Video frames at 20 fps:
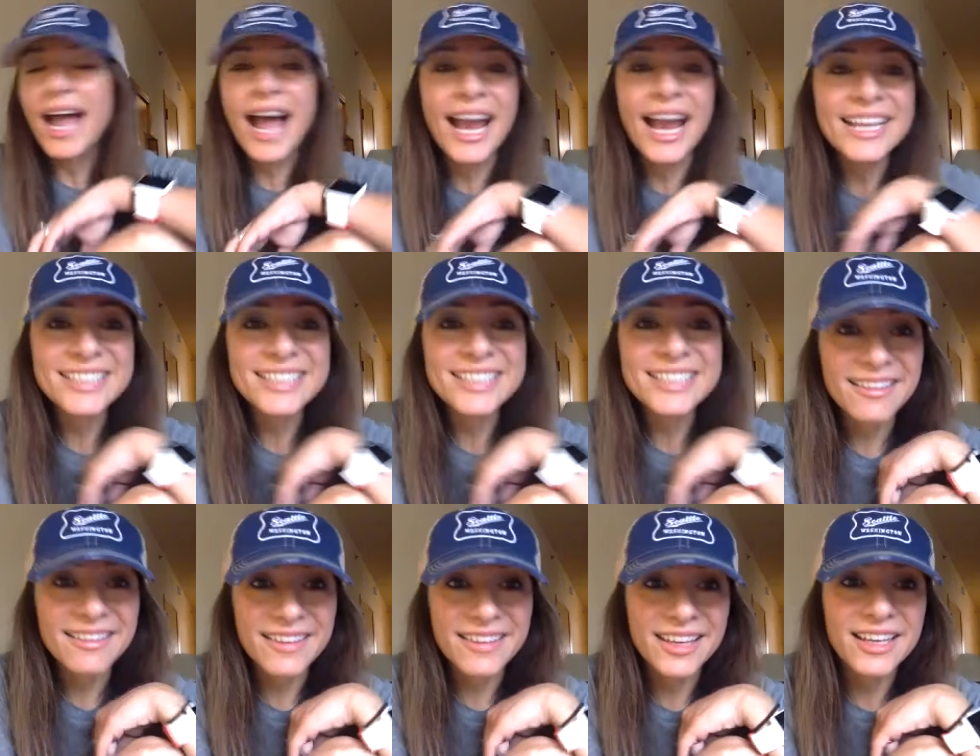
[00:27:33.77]
I
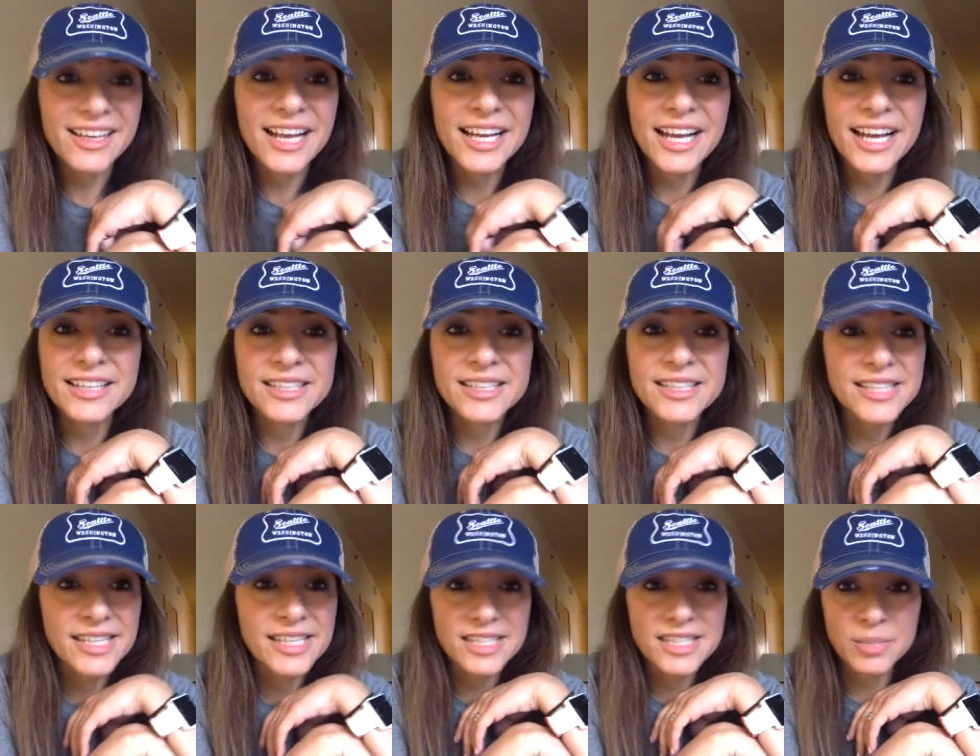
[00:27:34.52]
didn't think I had a
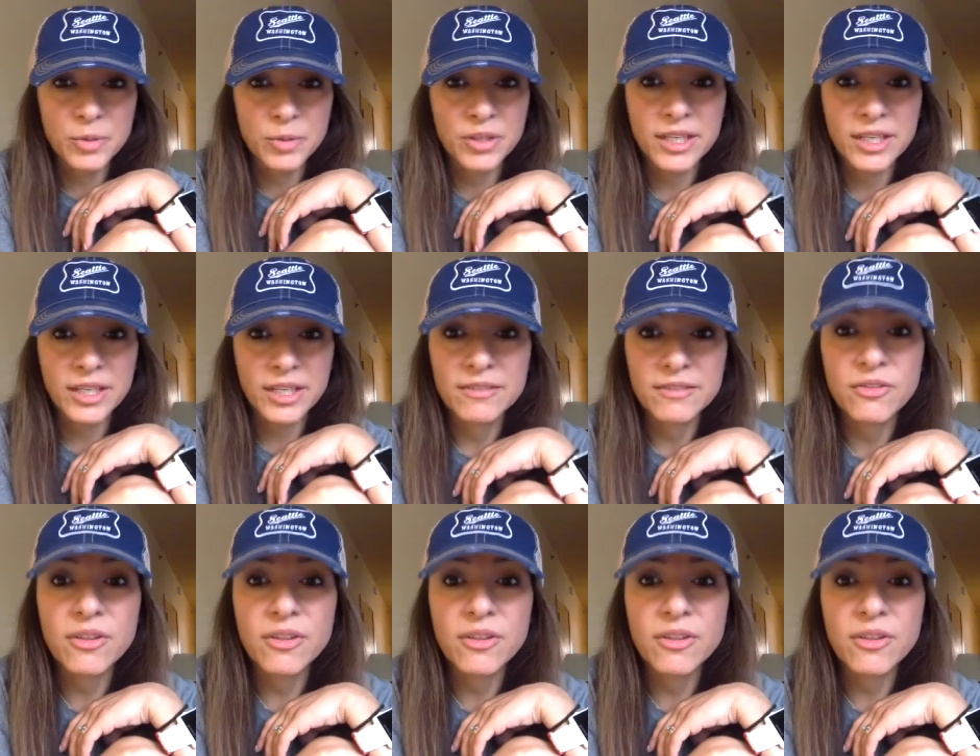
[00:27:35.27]
testimony.